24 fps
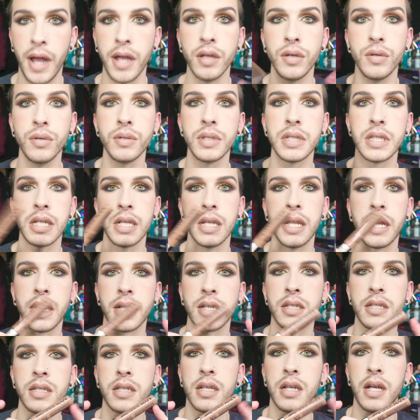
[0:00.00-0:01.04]
used
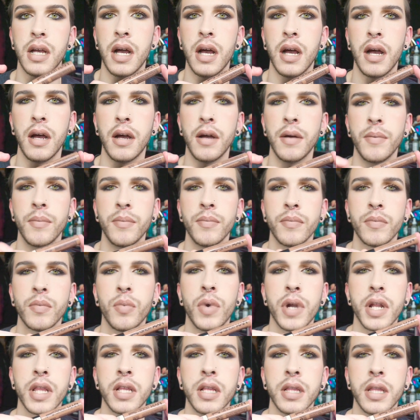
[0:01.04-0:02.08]
NYX,
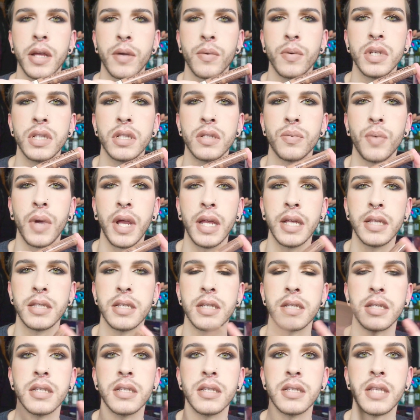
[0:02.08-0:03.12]
one of the liquid suedes.
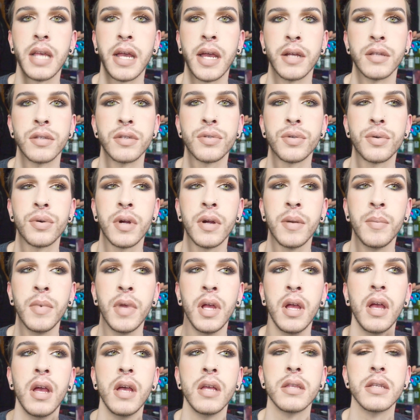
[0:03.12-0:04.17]
This is Sandstorm.
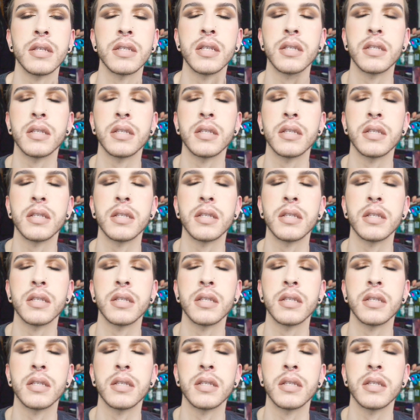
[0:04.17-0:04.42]
This is